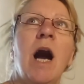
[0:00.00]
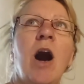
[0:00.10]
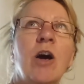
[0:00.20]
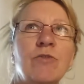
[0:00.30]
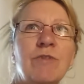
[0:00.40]

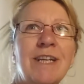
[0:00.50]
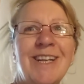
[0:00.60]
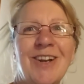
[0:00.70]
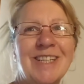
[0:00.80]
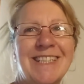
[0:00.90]
I'd really
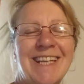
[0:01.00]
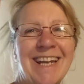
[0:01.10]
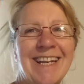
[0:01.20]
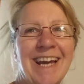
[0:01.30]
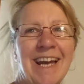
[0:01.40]
like to get
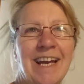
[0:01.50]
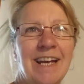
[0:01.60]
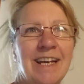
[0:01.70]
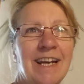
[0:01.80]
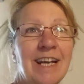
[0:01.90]
it
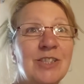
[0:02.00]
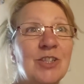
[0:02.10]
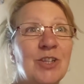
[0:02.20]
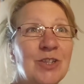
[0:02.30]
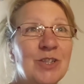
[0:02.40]

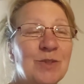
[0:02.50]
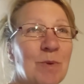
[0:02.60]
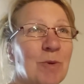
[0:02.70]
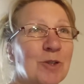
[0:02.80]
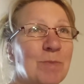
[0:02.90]
as good as we
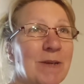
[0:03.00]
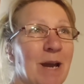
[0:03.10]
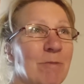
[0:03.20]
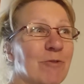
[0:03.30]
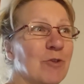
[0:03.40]
possibly
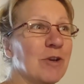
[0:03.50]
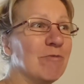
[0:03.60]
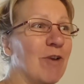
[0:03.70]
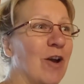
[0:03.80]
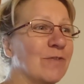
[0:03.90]
can before he
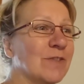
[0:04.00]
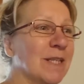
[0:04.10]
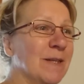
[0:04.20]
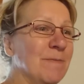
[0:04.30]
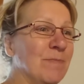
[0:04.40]
arrives,
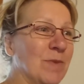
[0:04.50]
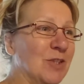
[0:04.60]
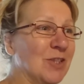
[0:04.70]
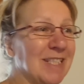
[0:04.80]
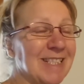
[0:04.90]

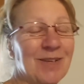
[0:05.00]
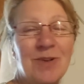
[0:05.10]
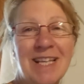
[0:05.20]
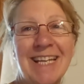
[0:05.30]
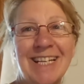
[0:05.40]
just to see what
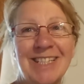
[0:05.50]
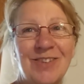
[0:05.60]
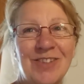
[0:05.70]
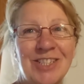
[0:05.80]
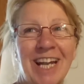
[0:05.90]
he thinks
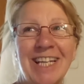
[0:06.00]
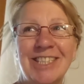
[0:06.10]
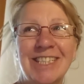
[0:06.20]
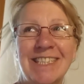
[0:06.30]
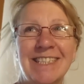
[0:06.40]
of the
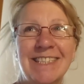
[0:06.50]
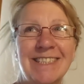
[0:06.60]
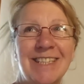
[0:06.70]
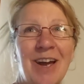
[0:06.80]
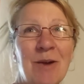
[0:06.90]
changes,
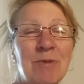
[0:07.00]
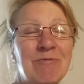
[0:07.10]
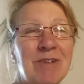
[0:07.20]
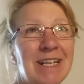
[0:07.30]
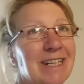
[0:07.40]
and it'll be
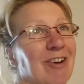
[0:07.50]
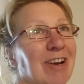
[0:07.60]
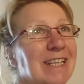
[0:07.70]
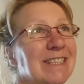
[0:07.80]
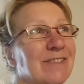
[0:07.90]
really
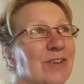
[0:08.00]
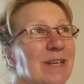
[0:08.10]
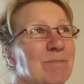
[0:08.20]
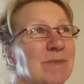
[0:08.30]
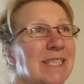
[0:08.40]
nice for
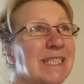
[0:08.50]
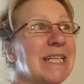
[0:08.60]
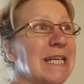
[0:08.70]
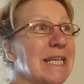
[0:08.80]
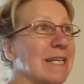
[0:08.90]
him to
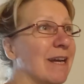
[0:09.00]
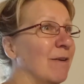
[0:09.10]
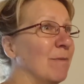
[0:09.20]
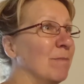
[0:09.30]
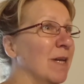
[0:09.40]
see,
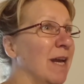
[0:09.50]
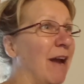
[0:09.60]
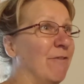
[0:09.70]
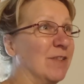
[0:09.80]
and for